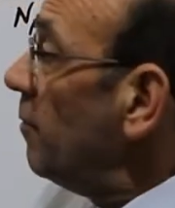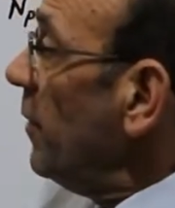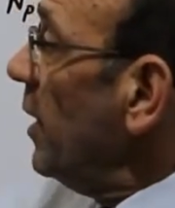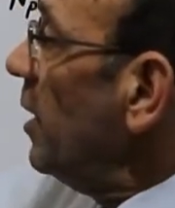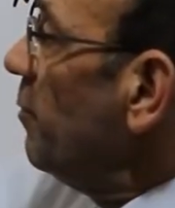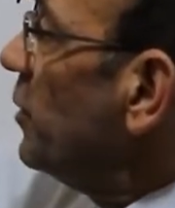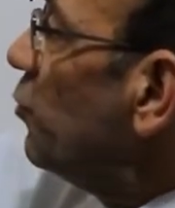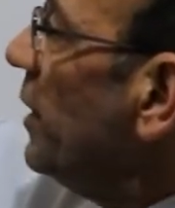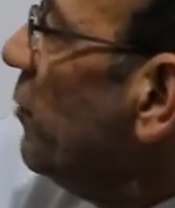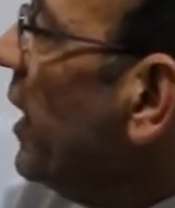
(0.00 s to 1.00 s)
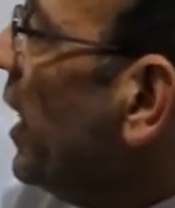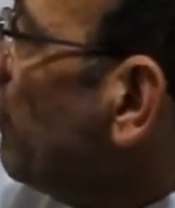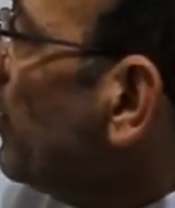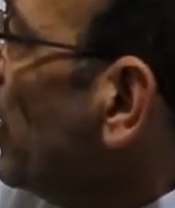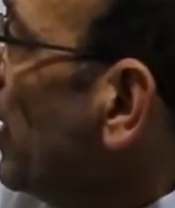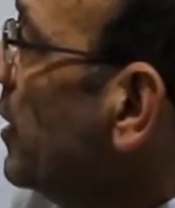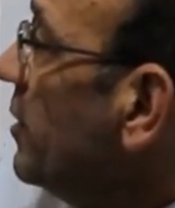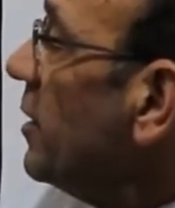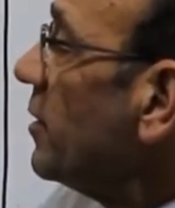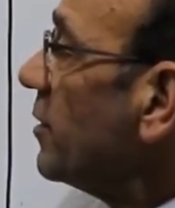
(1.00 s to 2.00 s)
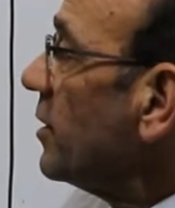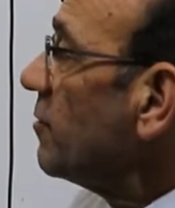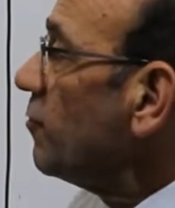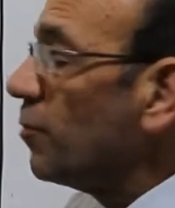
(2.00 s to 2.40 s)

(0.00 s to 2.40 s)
In between we have an ideal transformer.